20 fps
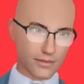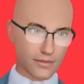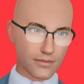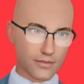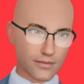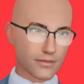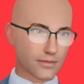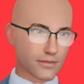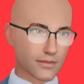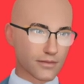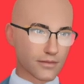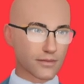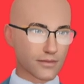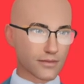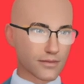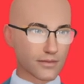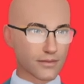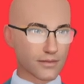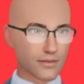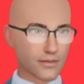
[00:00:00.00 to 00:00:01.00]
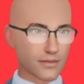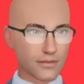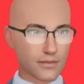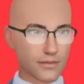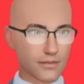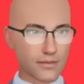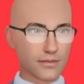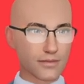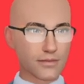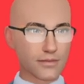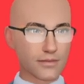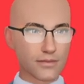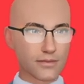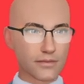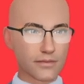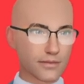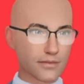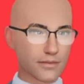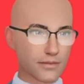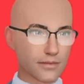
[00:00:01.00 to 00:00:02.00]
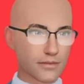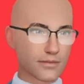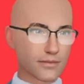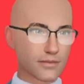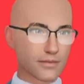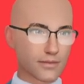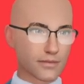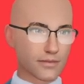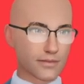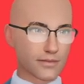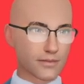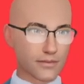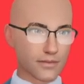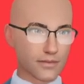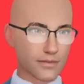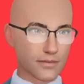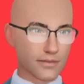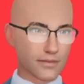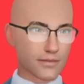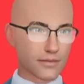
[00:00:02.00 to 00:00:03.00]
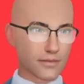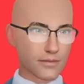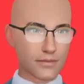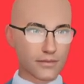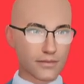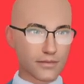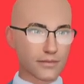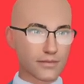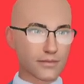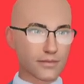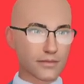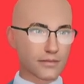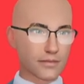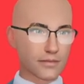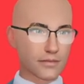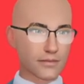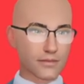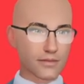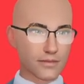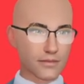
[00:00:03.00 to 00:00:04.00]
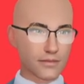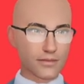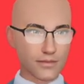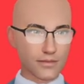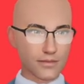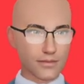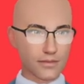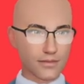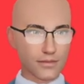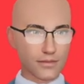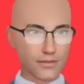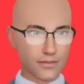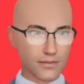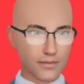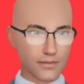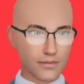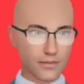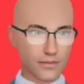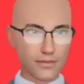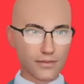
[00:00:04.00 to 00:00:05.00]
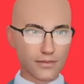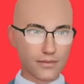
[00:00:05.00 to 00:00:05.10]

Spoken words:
No words are spoken by the person on screen.